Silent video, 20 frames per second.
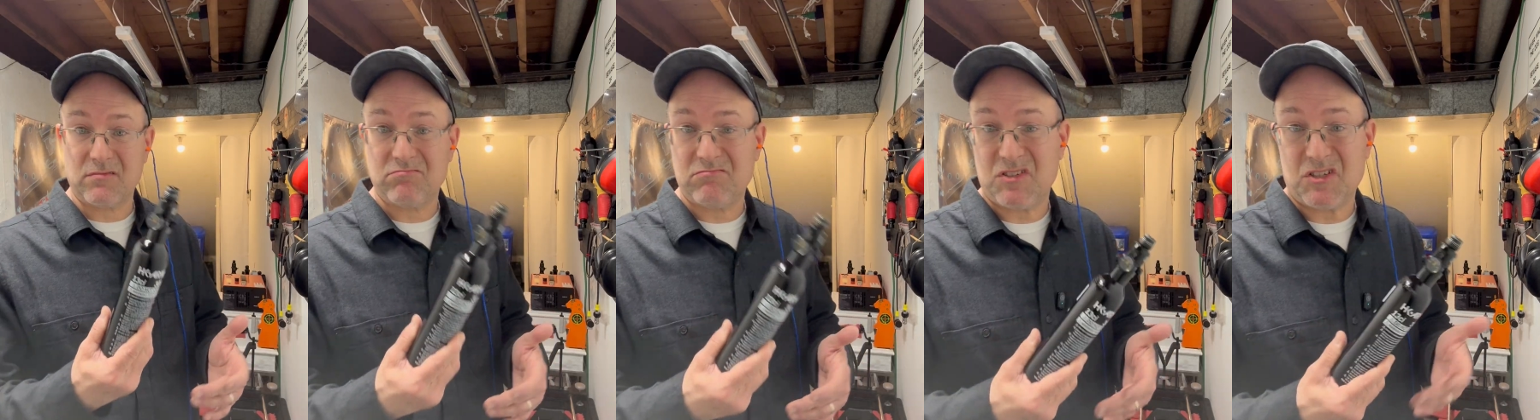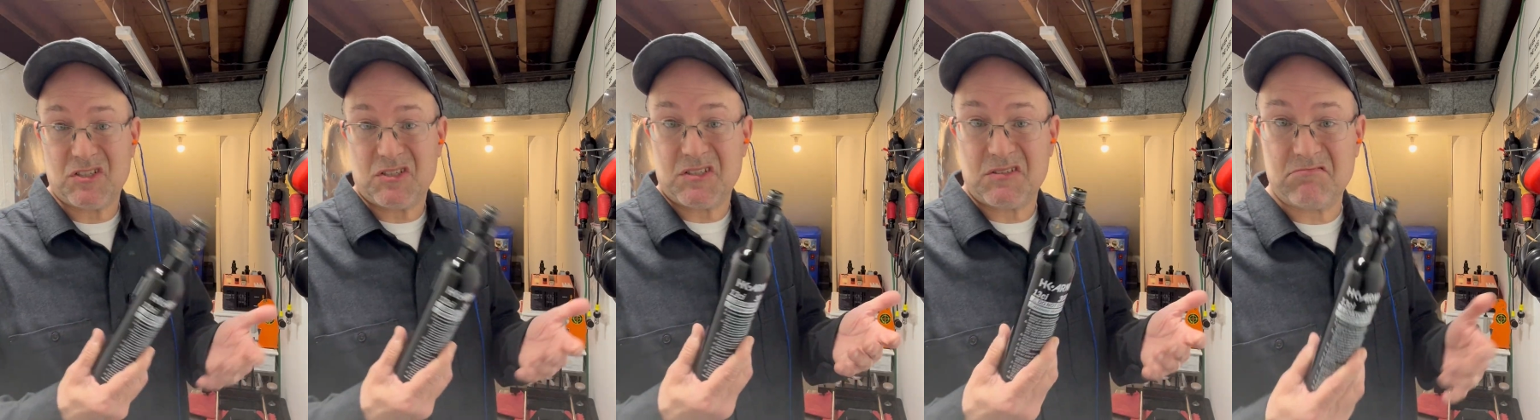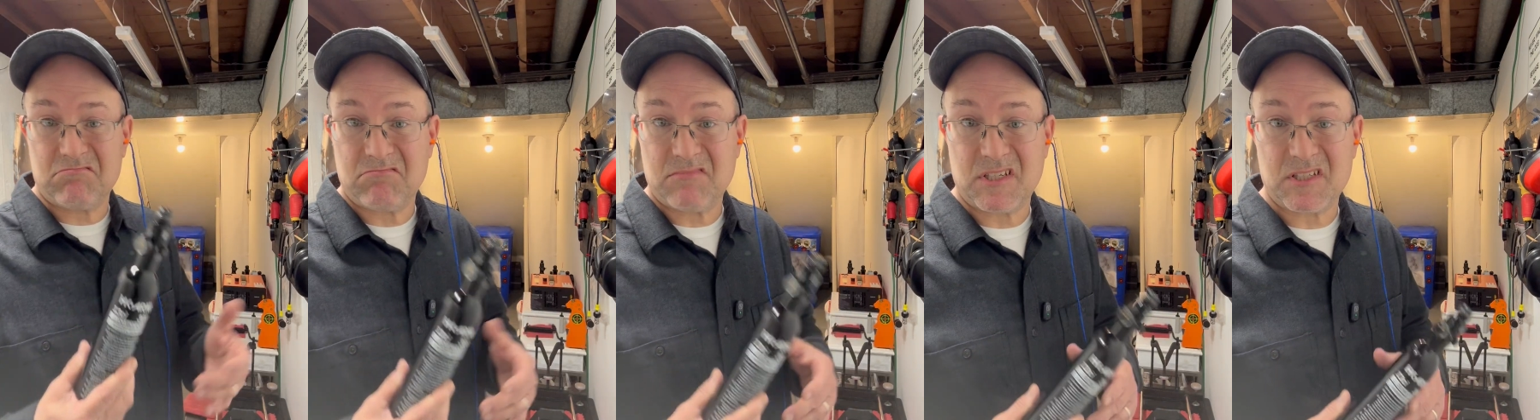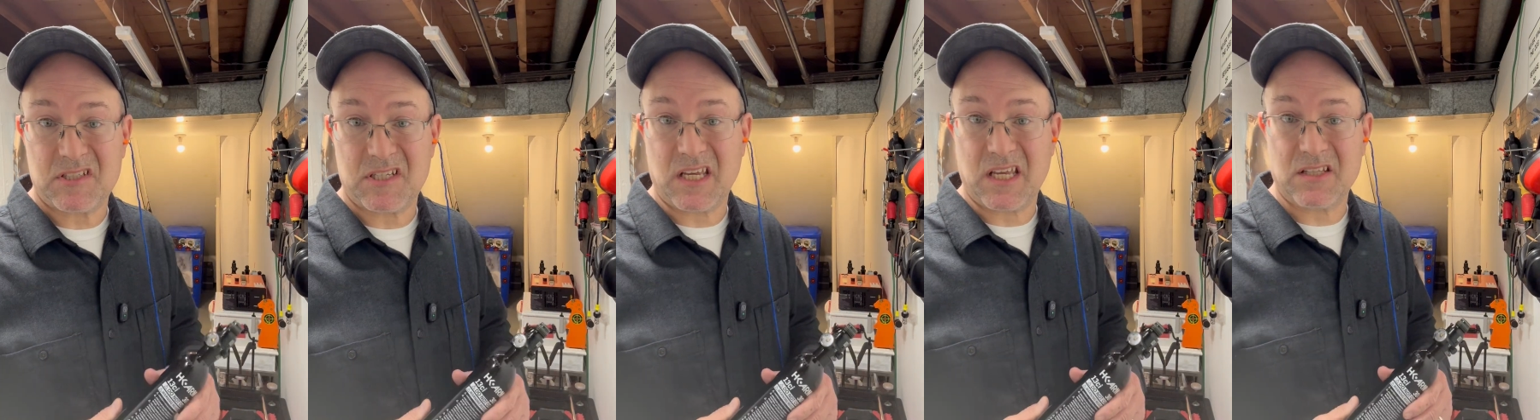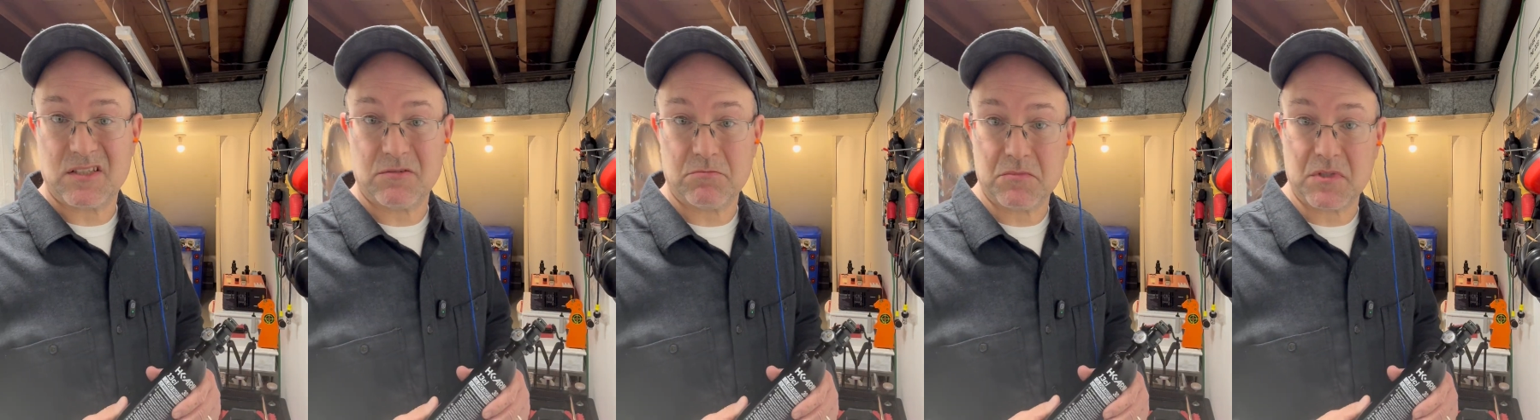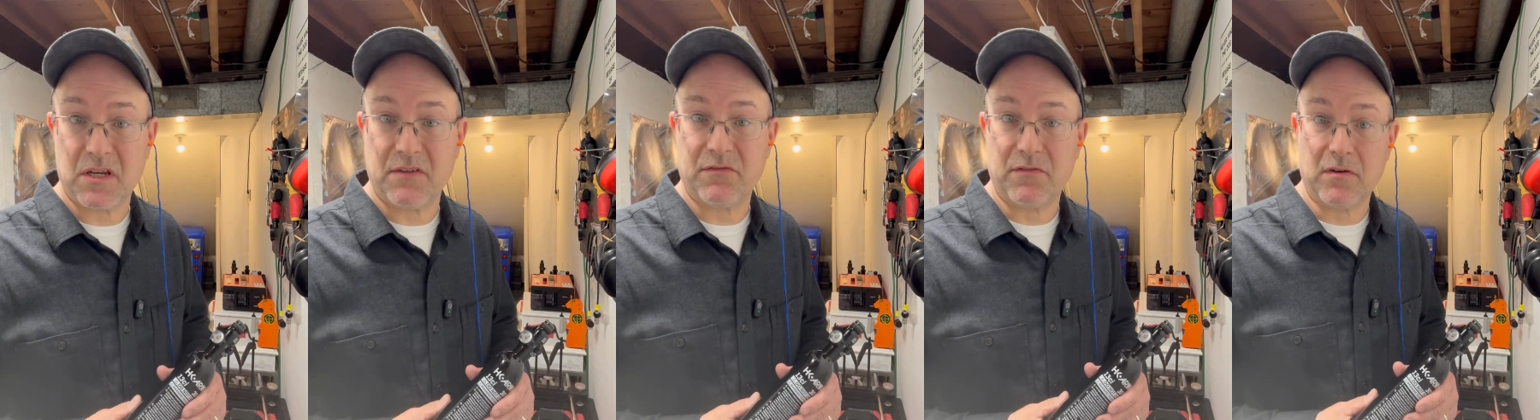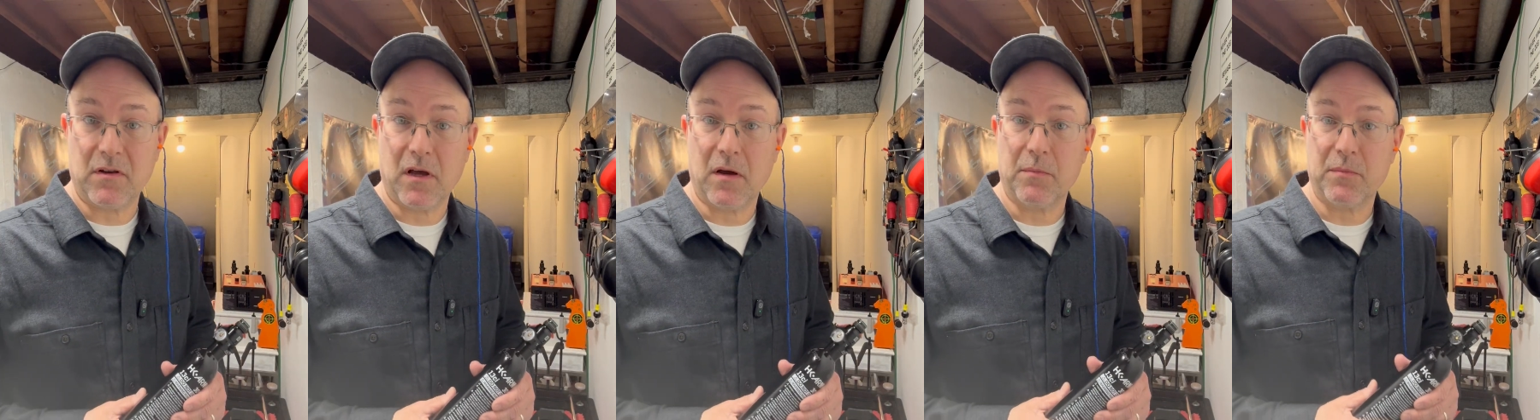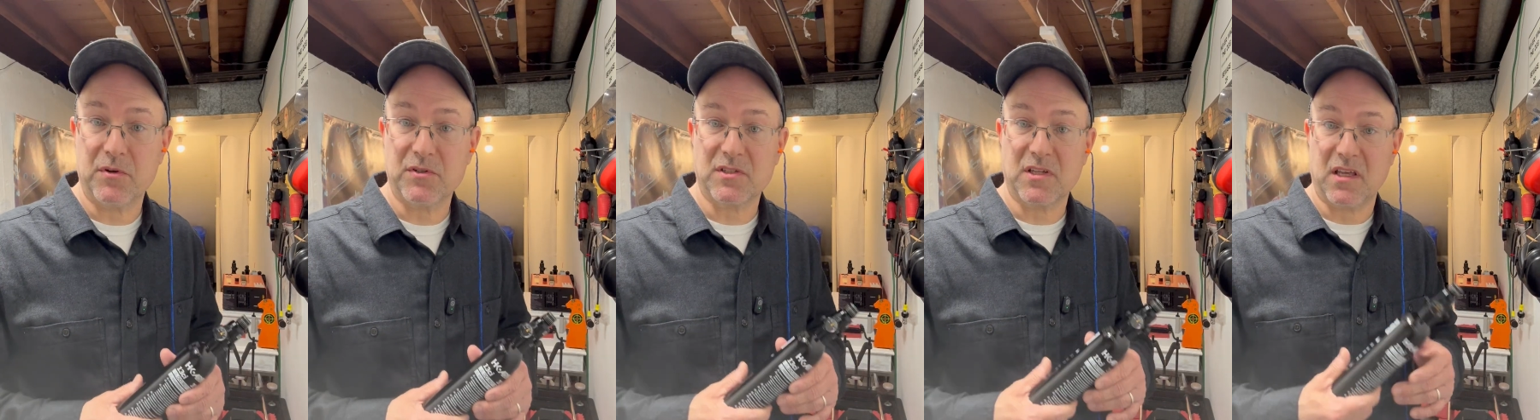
just to get some different numbers,